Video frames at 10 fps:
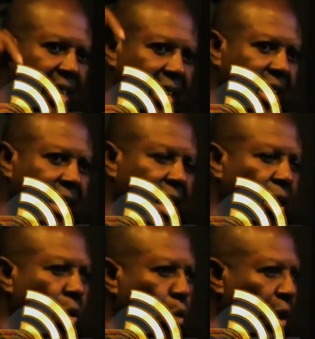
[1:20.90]

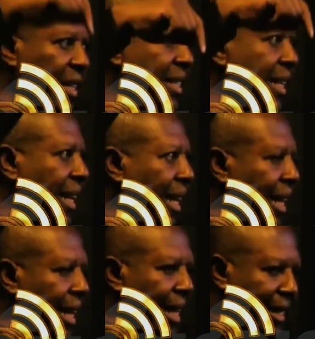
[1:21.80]
with the
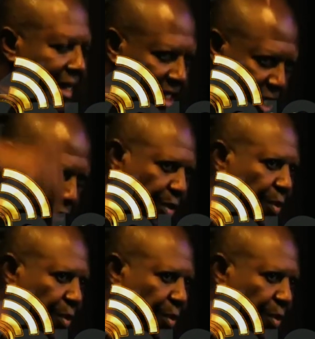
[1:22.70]
Tiv people.